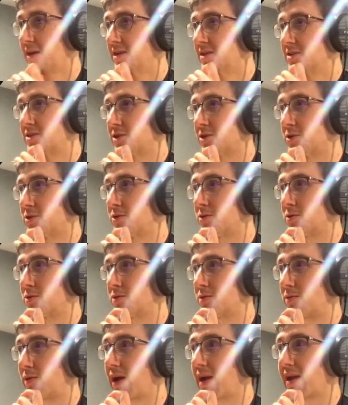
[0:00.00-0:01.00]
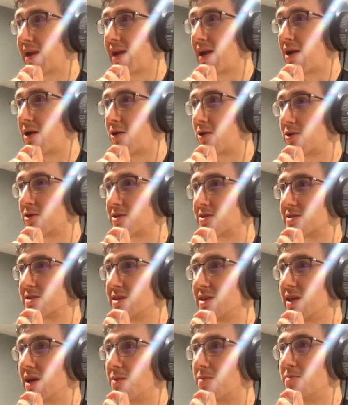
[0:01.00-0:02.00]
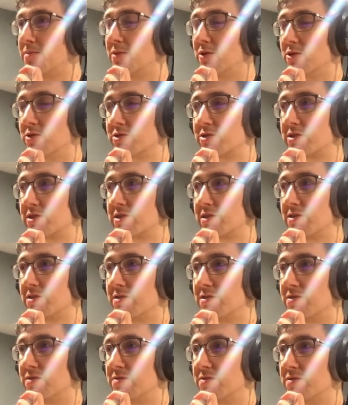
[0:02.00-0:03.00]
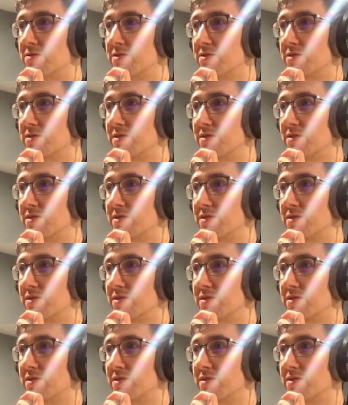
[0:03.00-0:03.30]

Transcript: So right now you can see that most of